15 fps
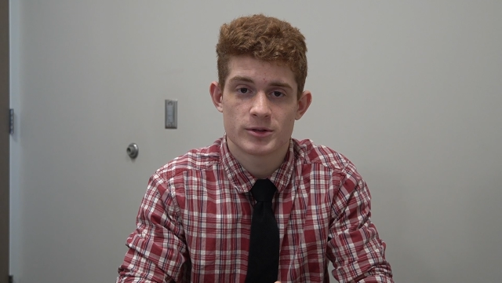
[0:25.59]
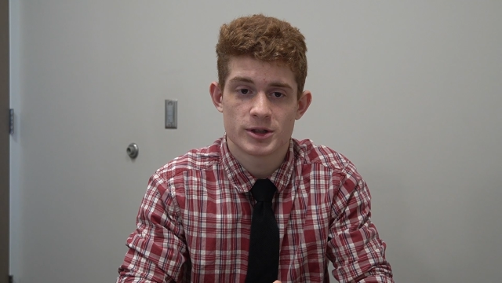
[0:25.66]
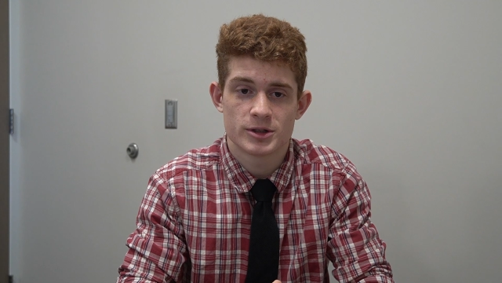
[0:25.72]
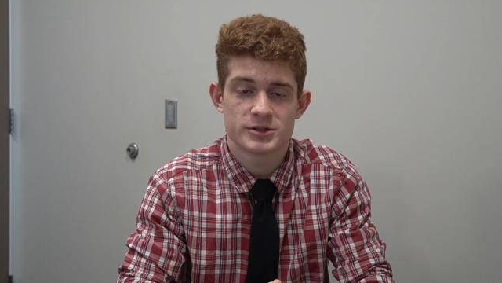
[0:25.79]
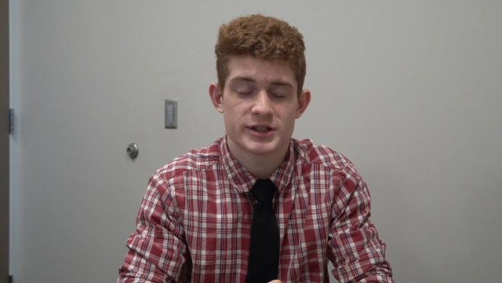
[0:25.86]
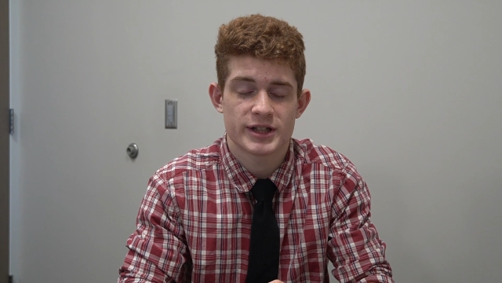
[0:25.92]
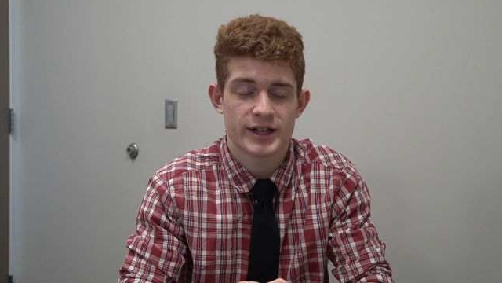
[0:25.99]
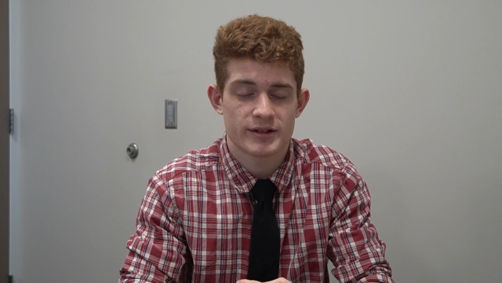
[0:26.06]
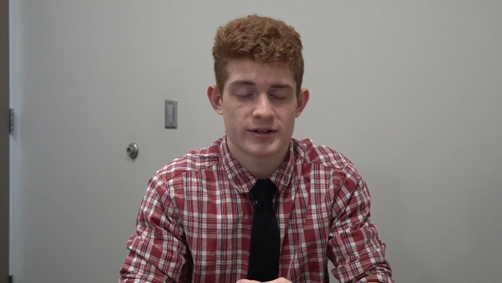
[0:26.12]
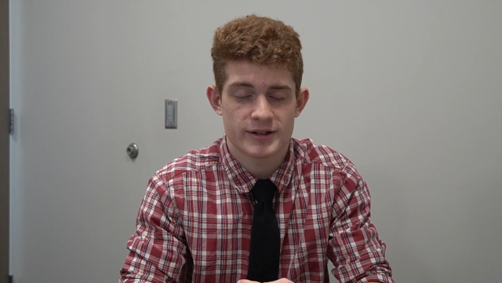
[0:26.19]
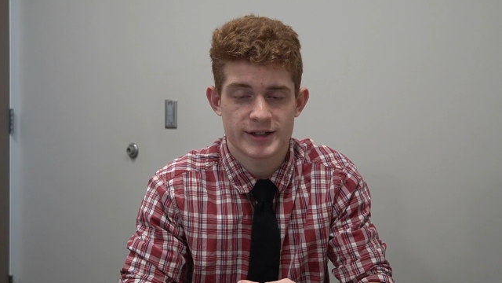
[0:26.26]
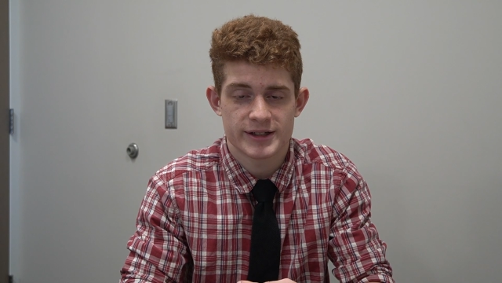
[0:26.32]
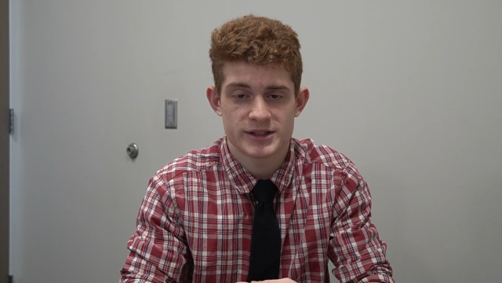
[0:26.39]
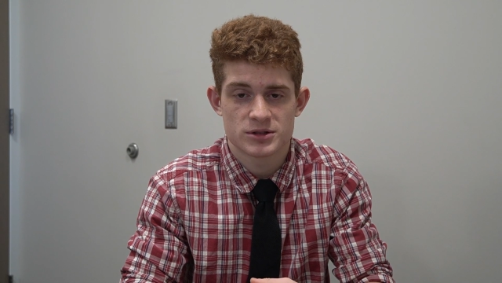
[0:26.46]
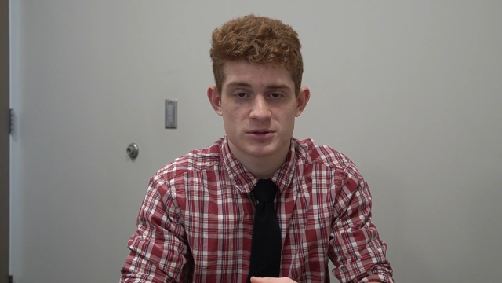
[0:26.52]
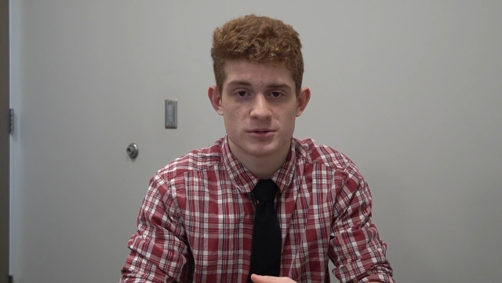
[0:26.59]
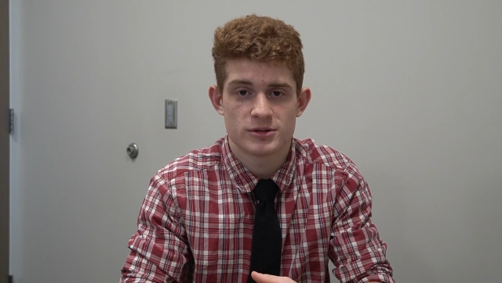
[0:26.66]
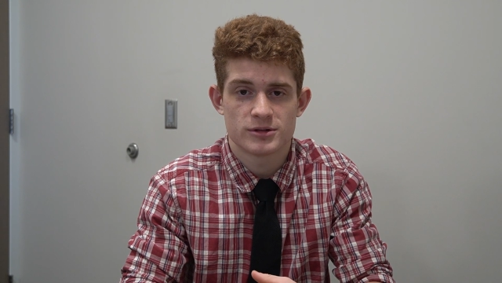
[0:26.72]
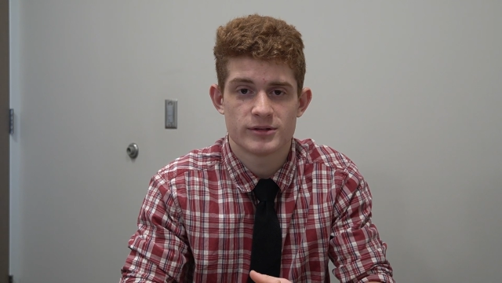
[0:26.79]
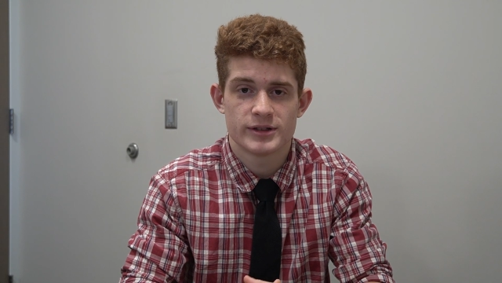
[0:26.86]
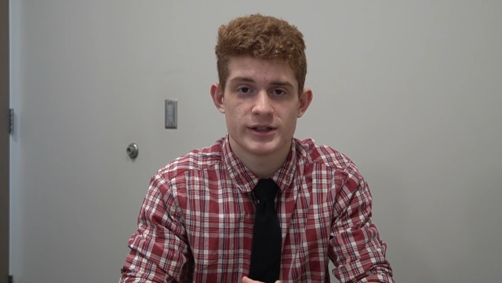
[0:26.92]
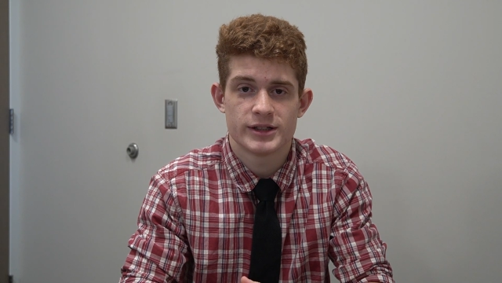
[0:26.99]
Gross Catholic High
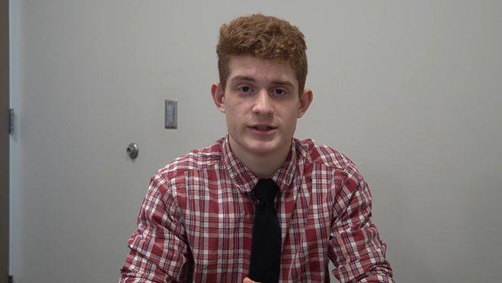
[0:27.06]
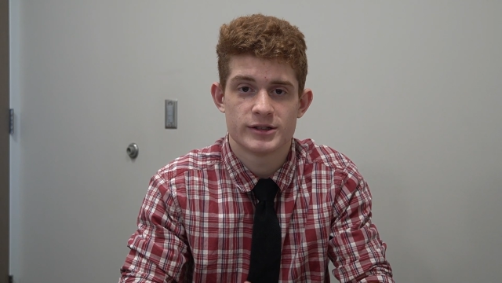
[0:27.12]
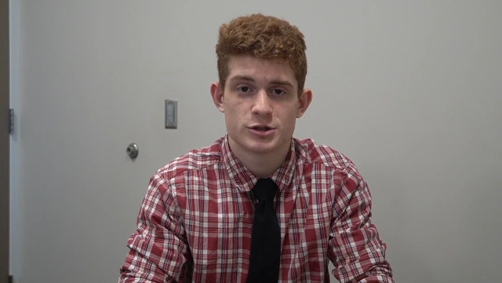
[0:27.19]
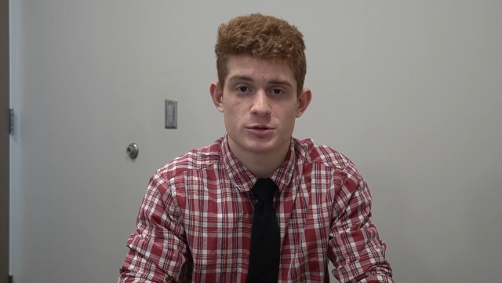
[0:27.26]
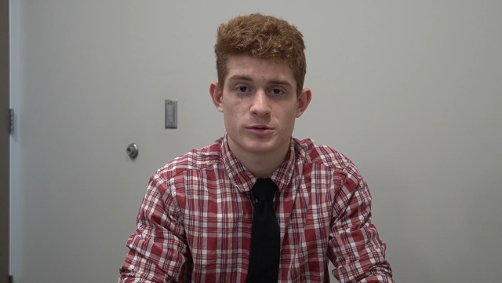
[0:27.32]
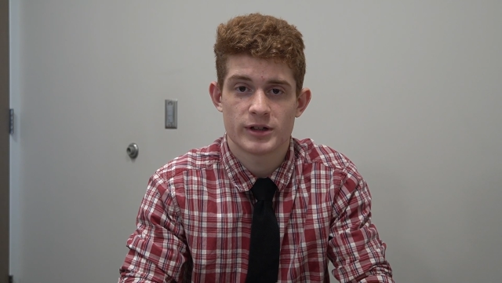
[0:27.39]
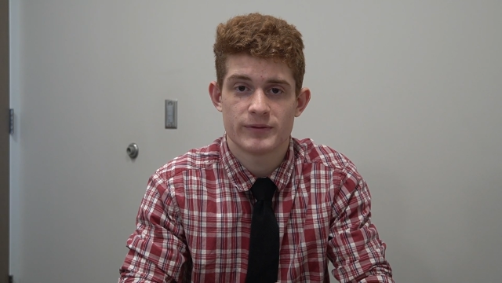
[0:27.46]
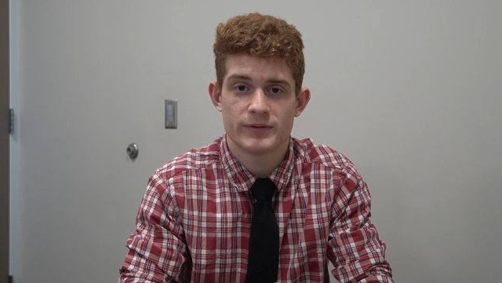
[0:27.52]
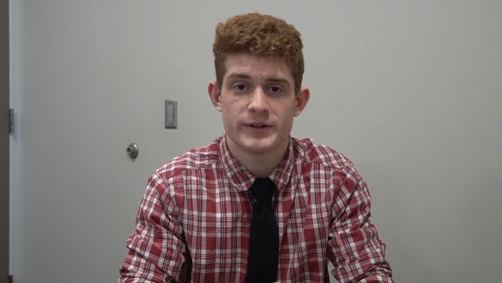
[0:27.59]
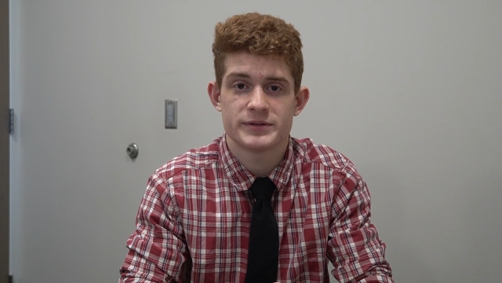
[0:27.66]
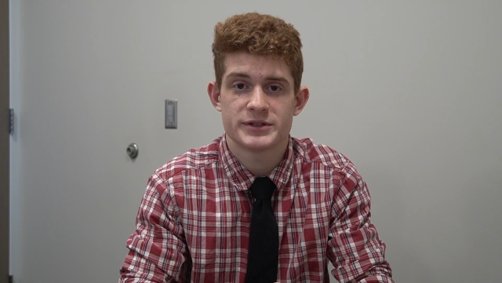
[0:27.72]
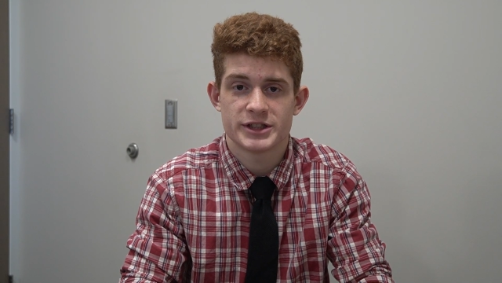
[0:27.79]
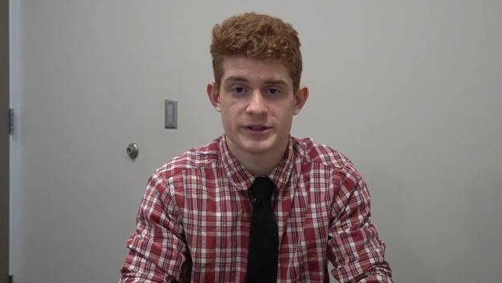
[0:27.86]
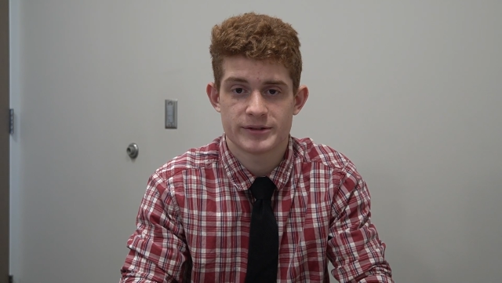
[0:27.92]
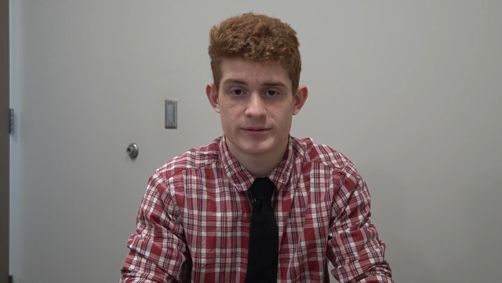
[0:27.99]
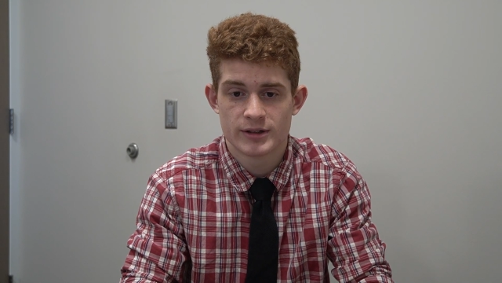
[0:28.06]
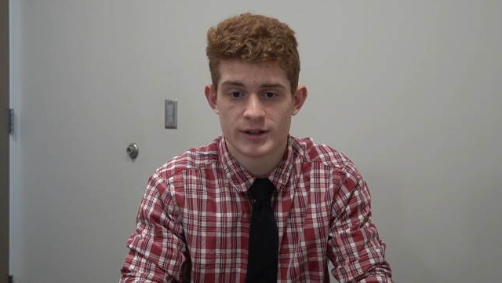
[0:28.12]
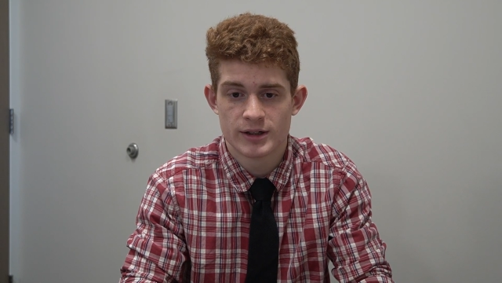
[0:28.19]
School in 2015.